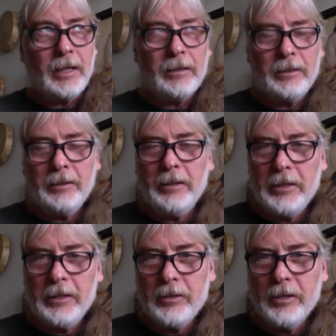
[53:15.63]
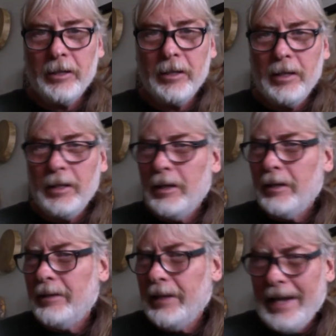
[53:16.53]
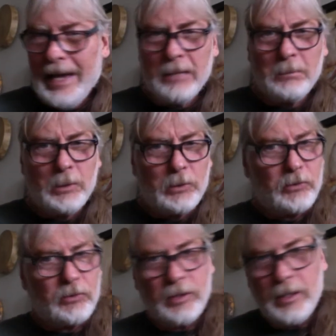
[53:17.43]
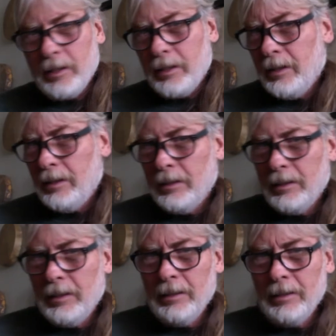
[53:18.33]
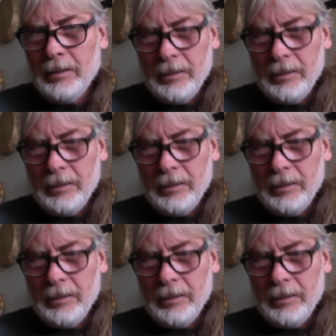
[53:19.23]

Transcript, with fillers: out in nature that animals and, and,